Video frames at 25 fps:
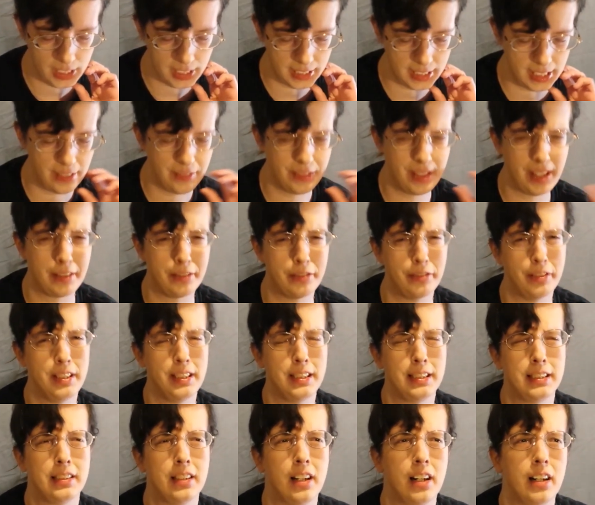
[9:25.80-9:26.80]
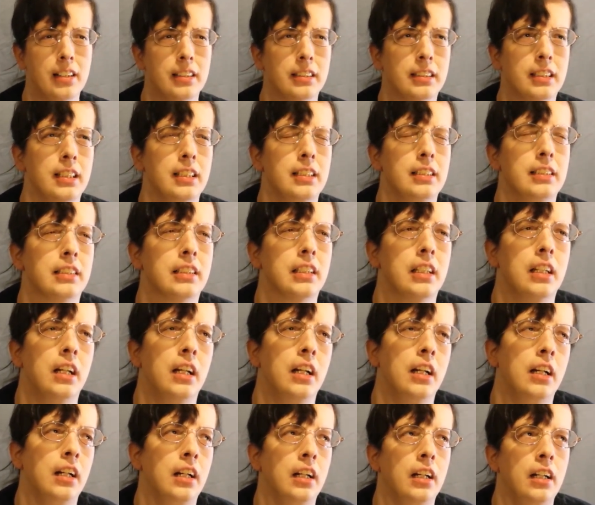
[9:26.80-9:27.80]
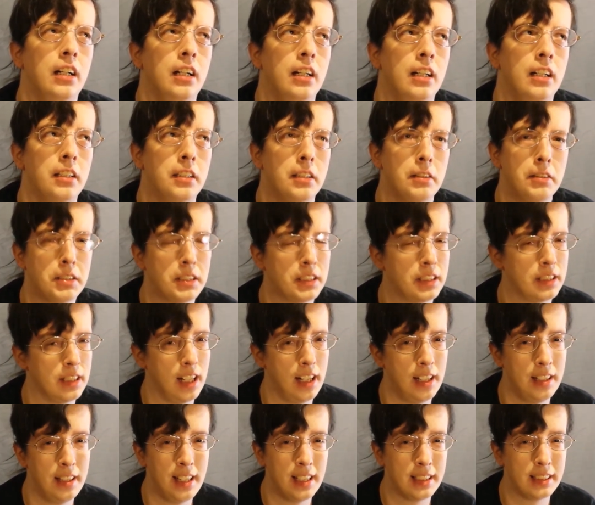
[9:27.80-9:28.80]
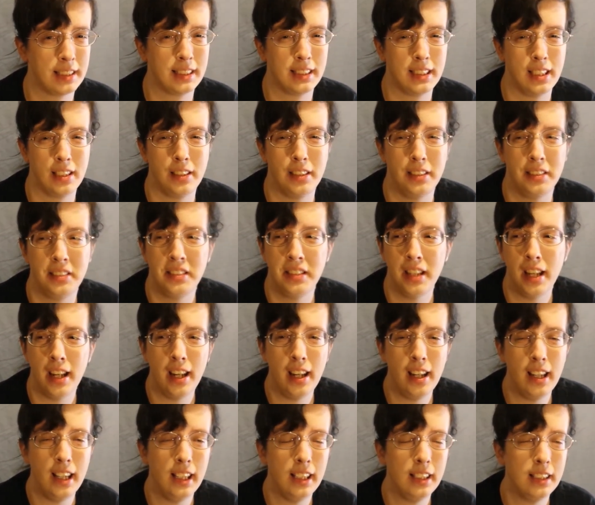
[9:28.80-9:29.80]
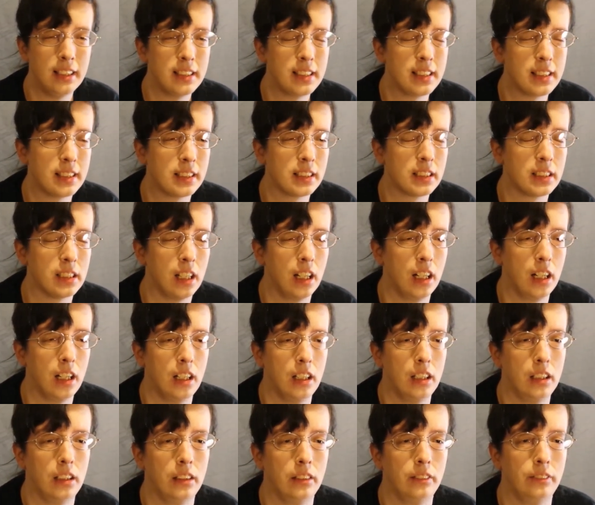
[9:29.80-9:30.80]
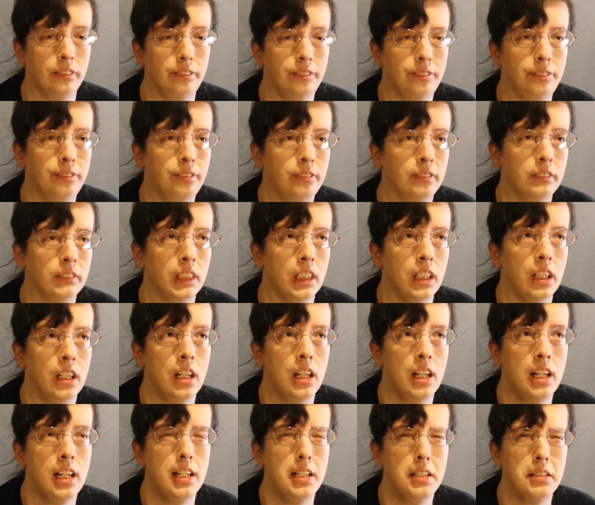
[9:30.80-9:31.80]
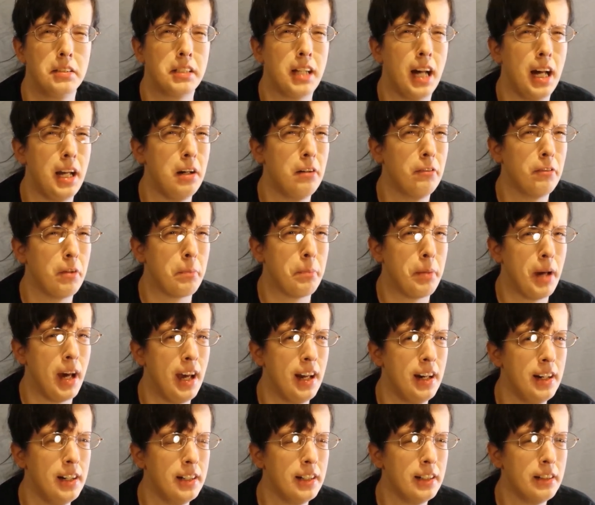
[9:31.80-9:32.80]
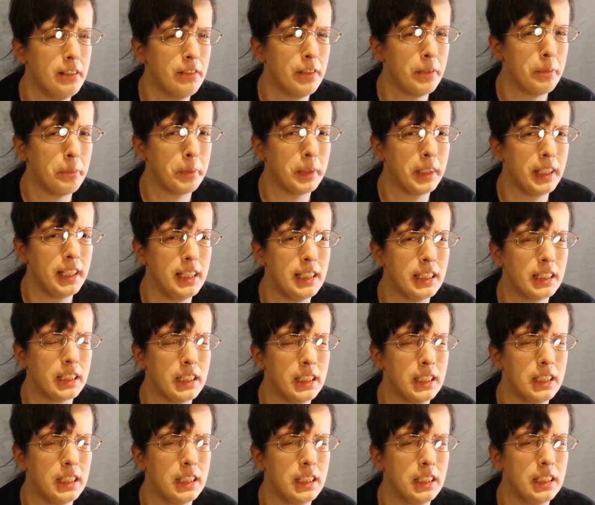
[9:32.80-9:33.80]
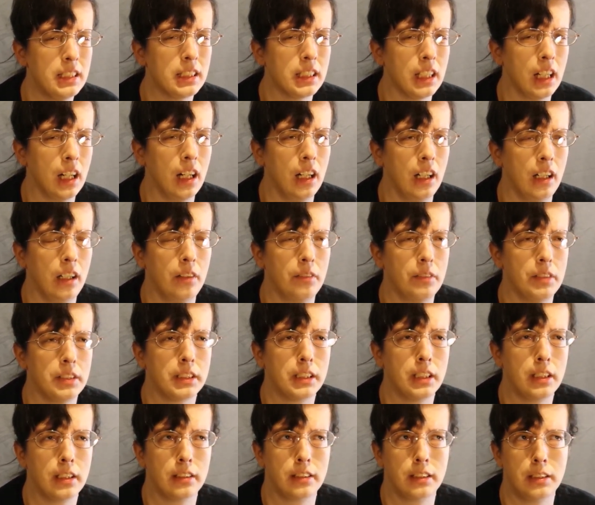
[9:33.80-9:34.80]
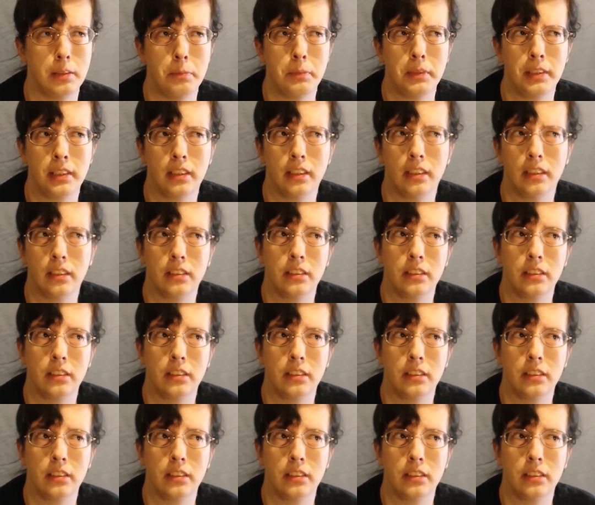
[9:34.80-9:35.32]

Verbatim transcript: I gave that three stars because there's unnecessary deaths, um, it's kind of repetitive in places, um, there's some